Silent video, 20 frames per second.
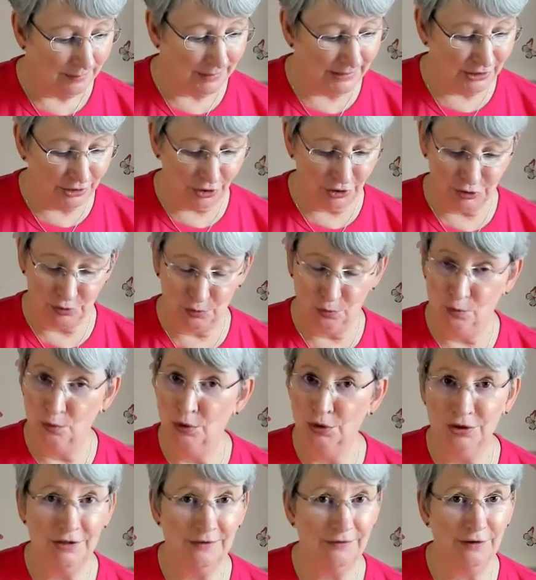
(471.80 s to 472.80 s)
Because
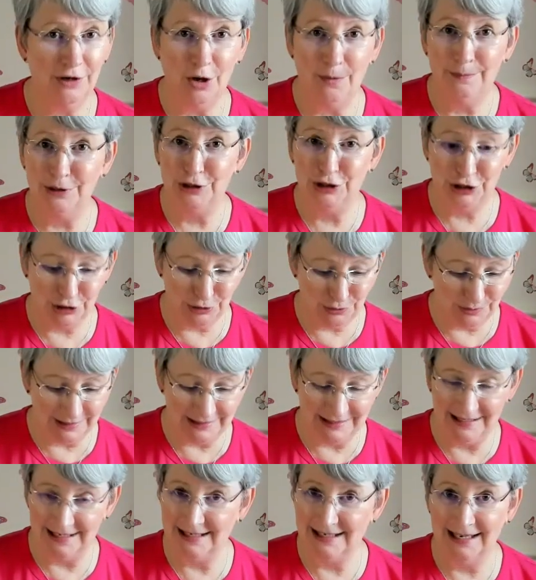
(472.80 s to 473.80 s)
wonderful
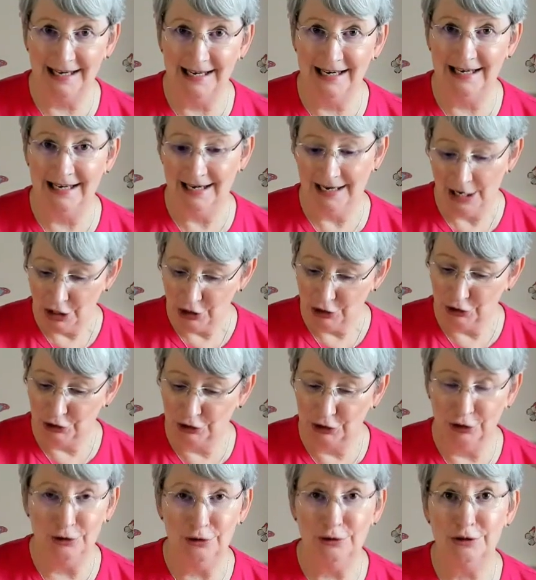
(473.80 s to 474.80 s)
opportunities are here,
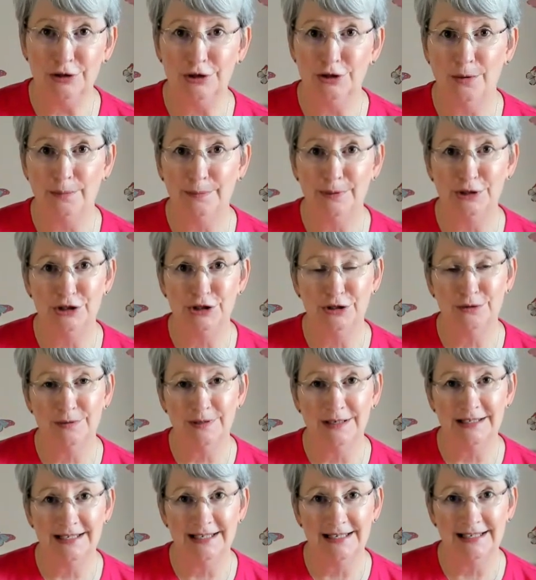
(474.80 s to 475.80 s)
golden
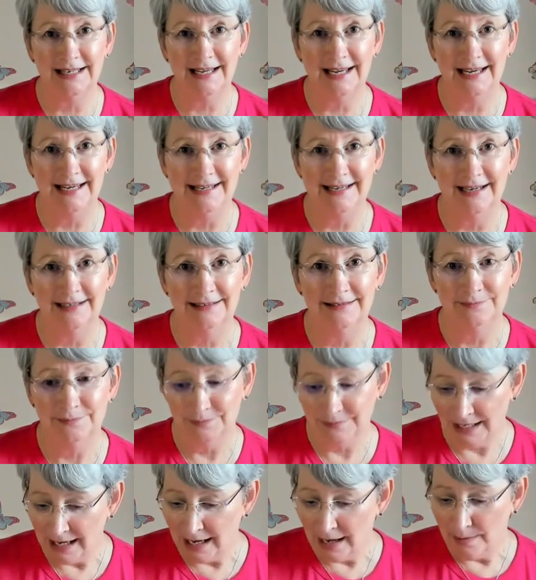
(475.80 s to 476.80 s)
opportunities are here,
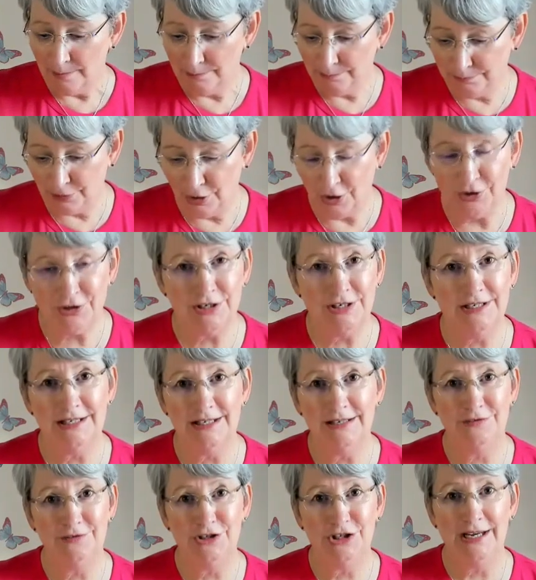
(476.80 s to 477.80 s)

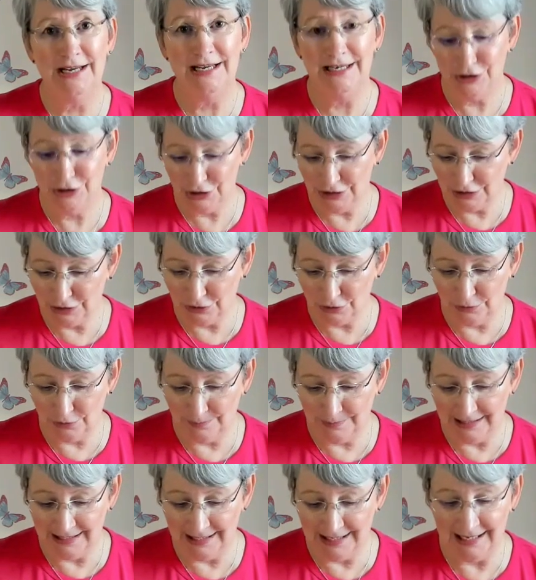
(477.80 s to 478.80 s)
positive changes
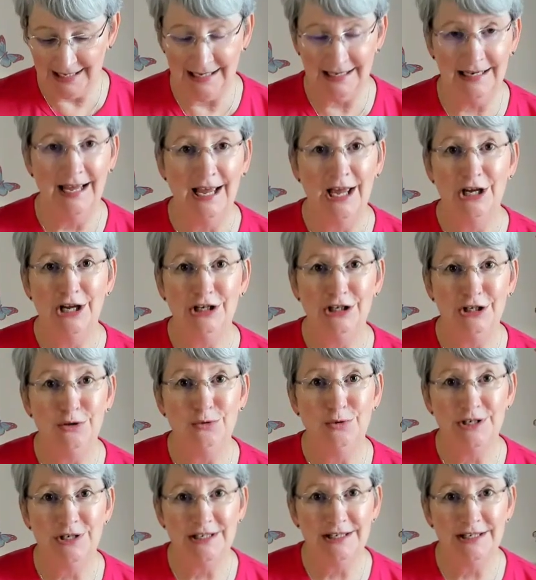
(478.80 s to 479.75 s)
coming in, you